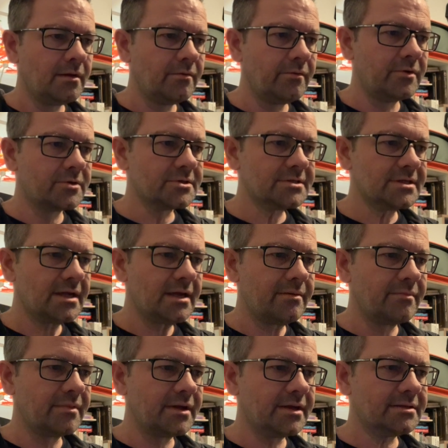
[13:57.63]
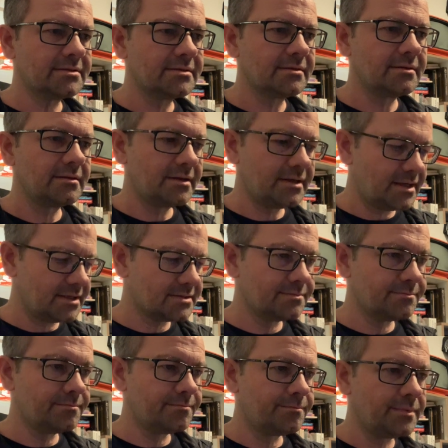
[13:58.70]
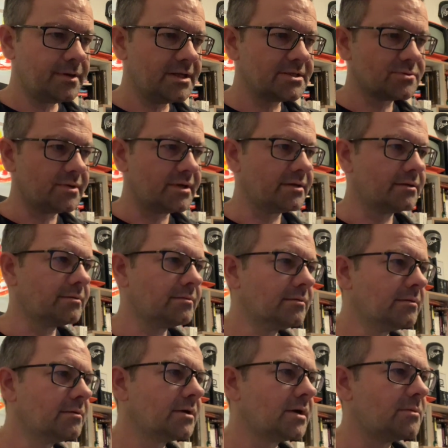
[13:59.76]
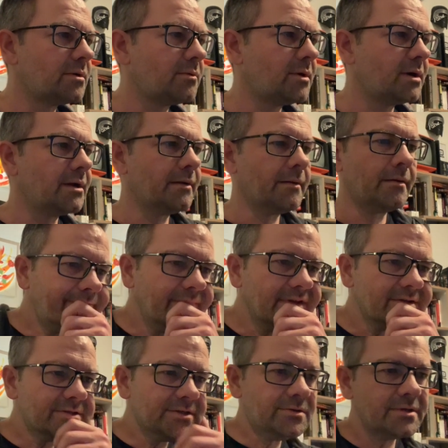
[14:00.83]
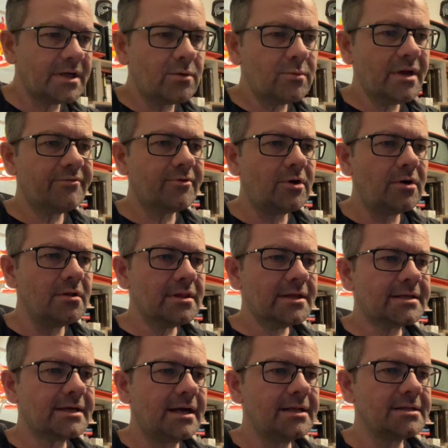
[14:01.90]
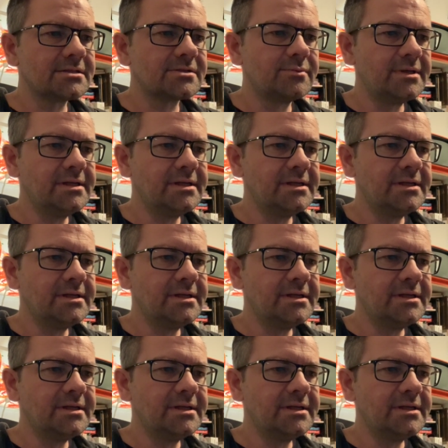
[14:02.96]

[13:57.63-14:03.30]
which is mget x plus 1, comma y. So now we have all the tiles we